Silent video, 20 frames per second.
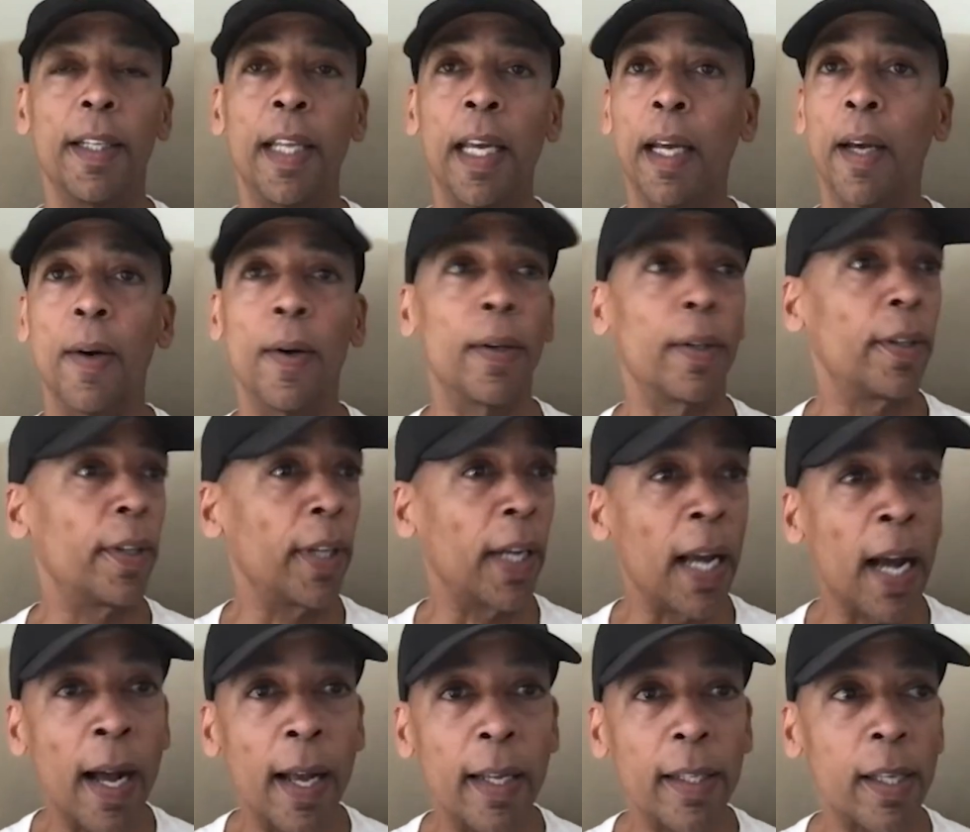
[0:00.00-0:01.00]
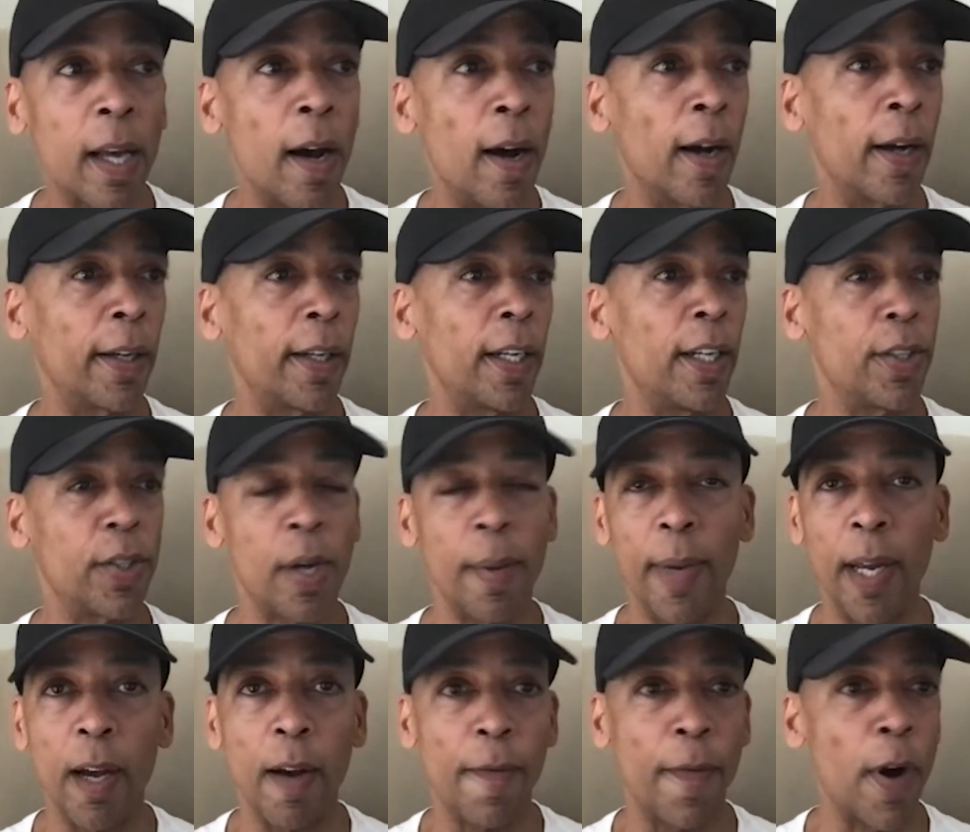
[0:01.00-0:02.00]
They go, the guy's hot, he's
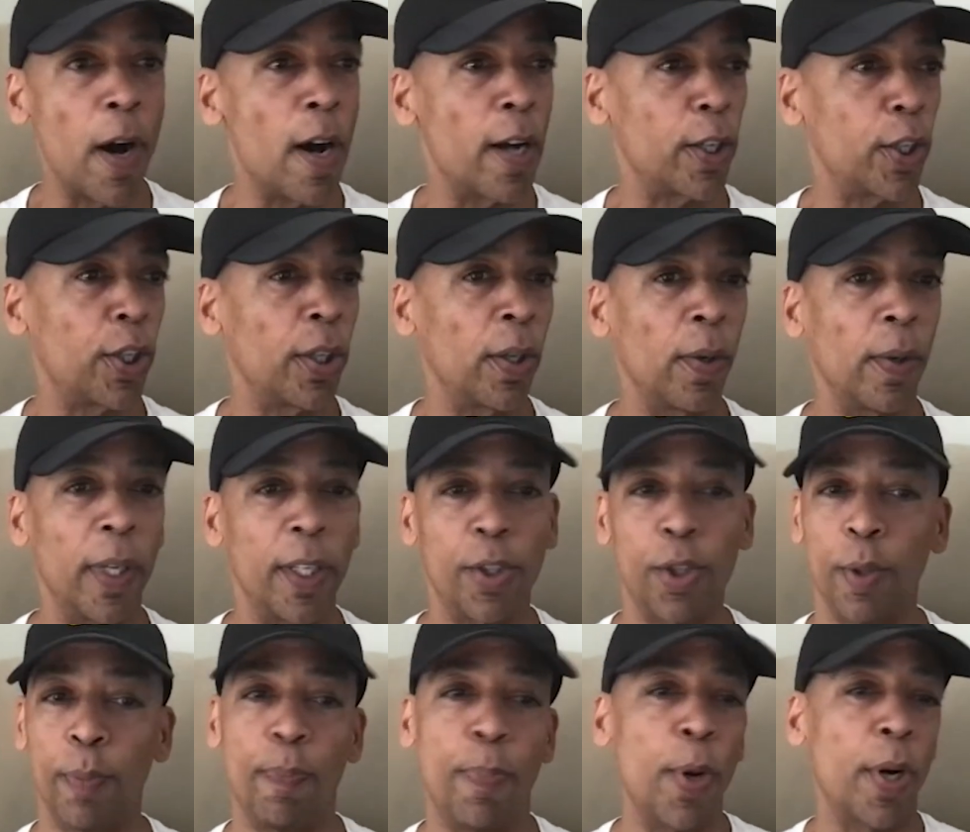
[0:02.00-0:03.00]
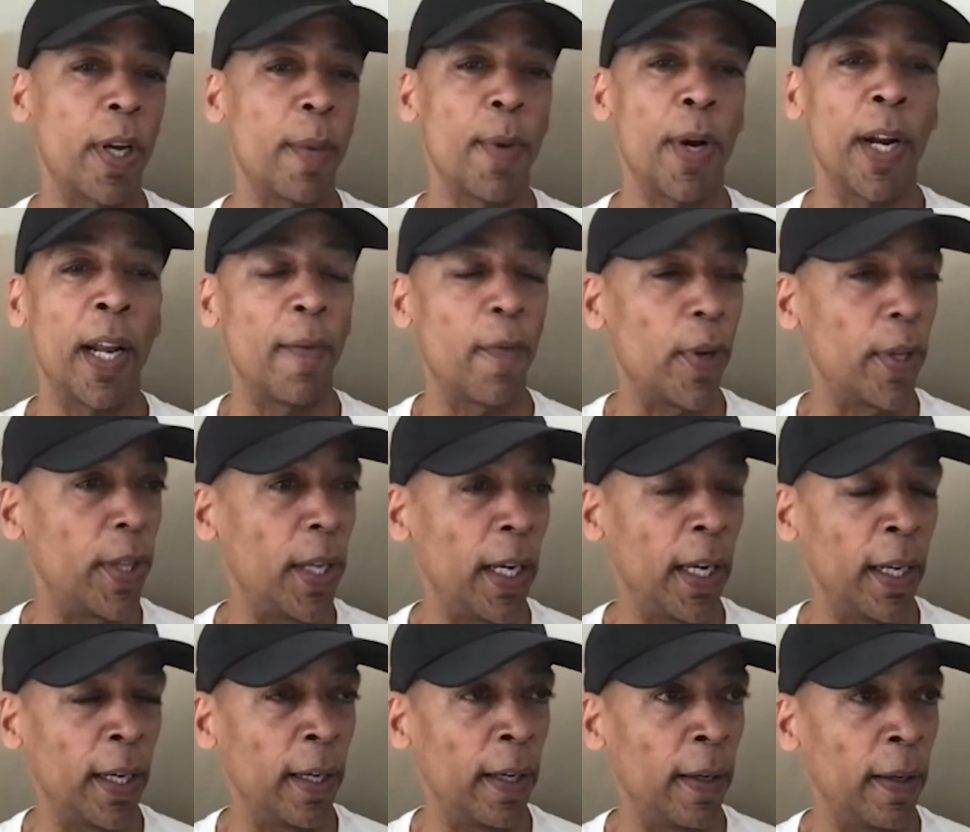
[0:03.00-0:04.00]
coming off a hot show, let's just book him on
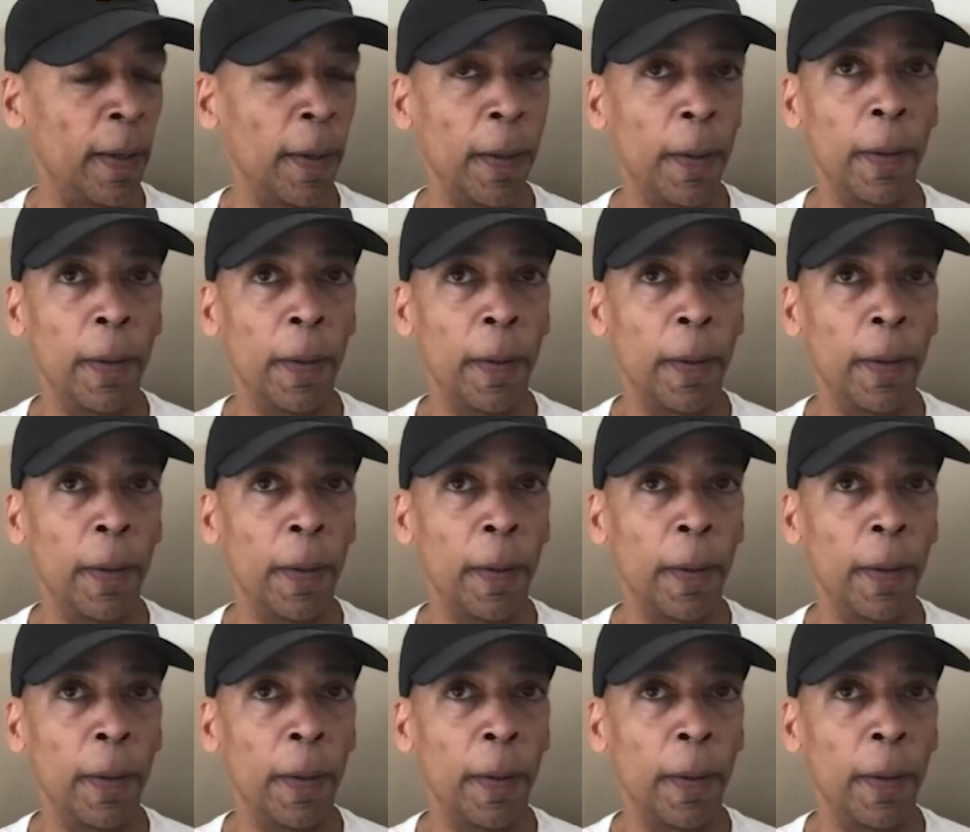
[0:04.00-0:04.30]
everything. And